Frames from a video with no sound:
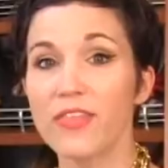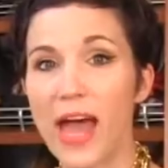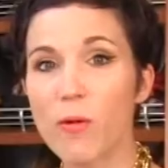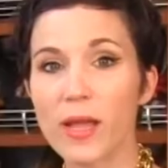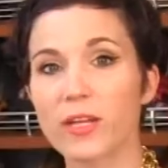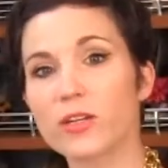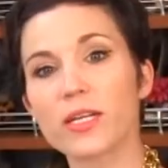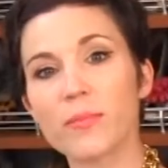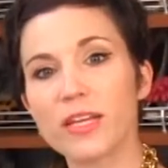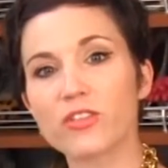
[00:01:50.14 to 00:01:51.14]
That way you're
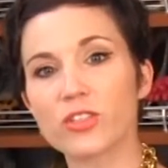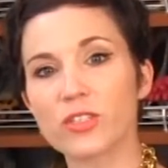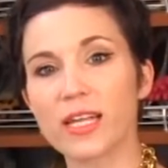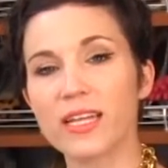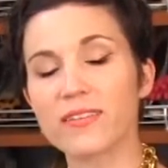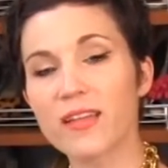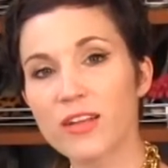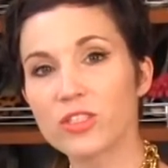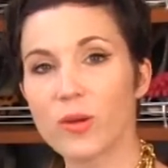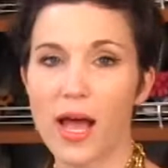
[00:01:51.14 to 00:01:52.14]
gonna make sure that it's
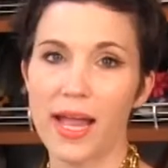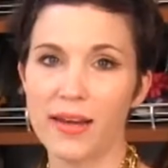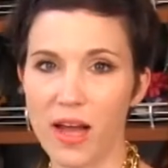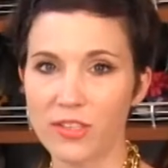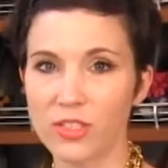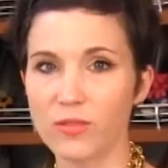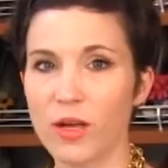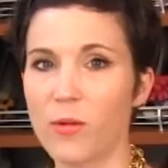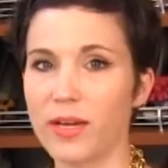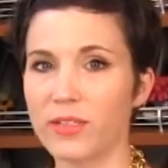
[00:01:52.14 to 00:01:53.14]
not too high, not too
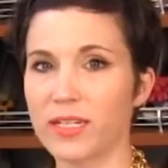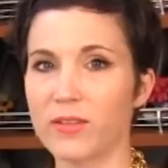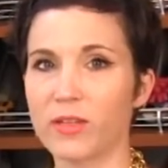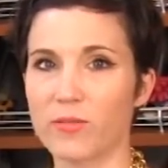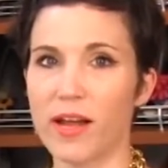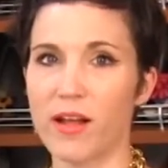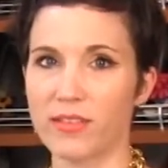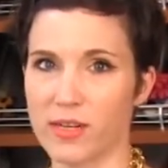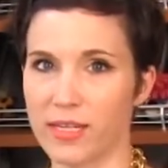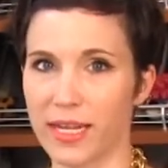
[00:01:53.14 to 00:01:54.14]
low, and you're gonna look right on
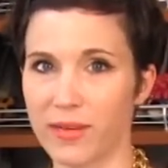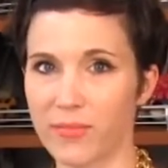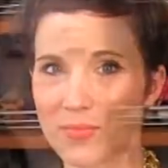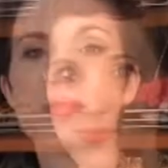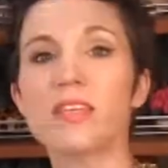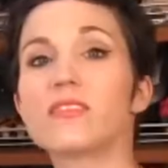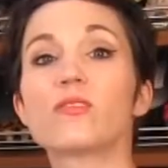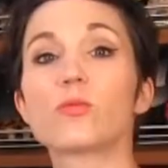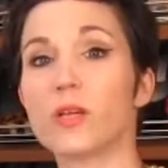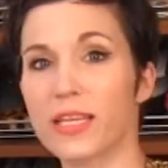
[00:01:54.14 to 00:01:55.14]
target. This
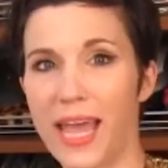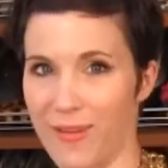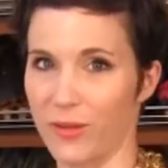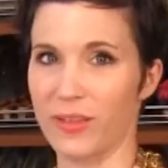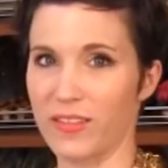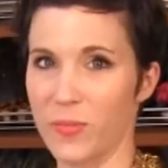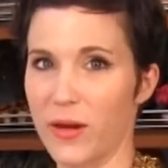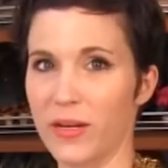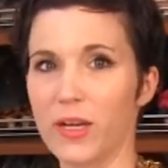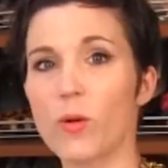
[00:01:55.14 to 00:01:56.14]
is a really effortless
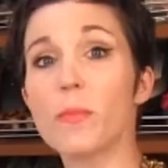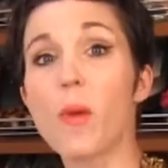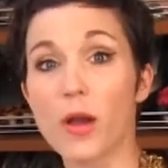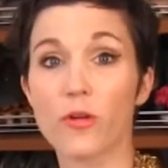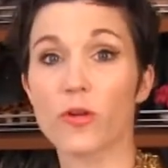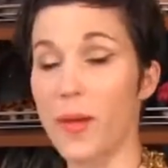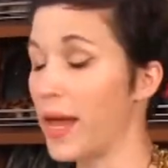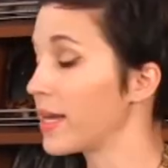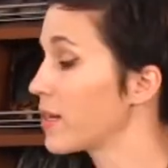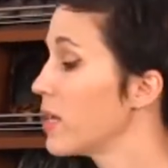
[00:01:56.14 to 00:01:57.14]
pairing, going
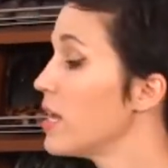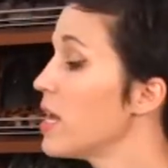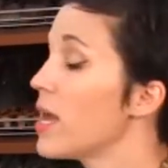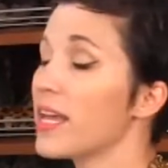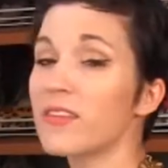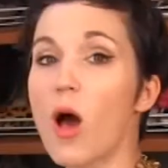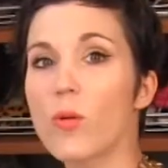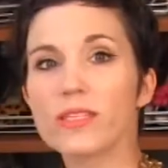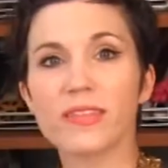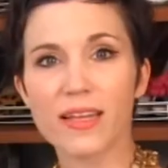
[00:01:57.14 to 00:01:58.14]
monochromatic. It's
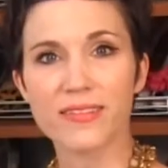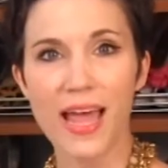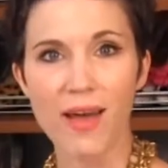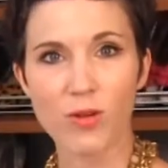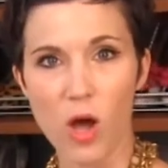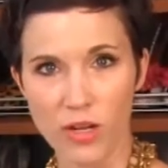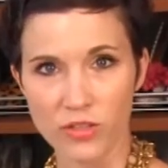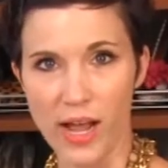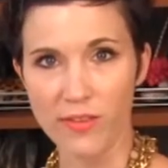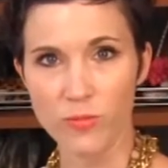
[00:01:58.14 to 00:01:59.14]
always nice to have
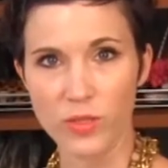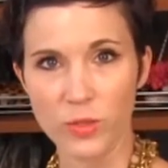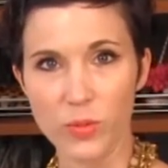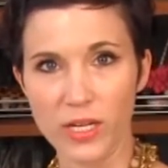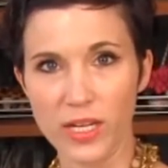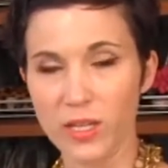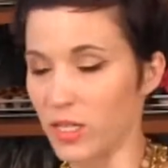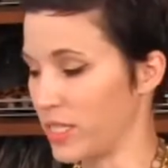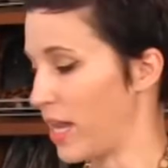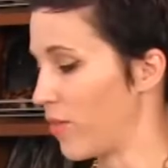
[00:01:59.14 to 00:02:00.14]
contrast when you're putting a
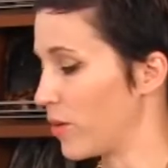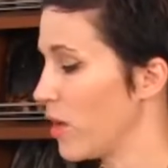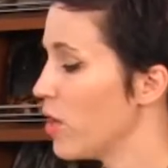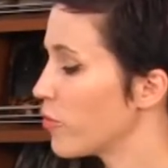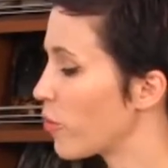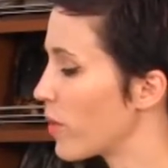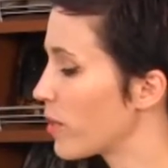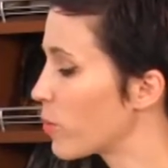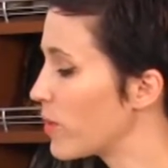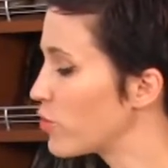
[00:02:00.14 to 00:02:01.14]
look together. So
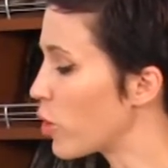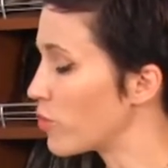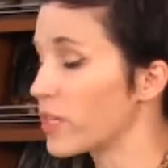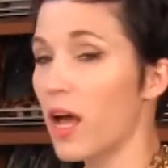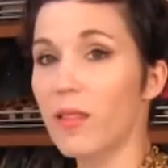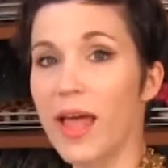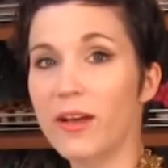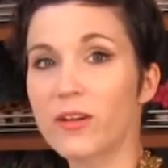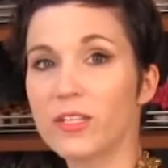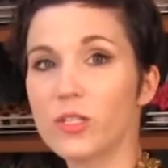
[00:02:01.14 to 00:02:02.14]
here we've chosen a
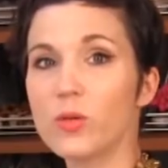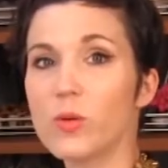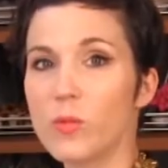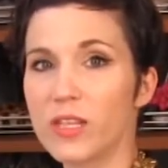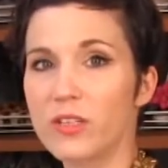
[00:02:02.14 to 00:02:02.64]
lighter hue with a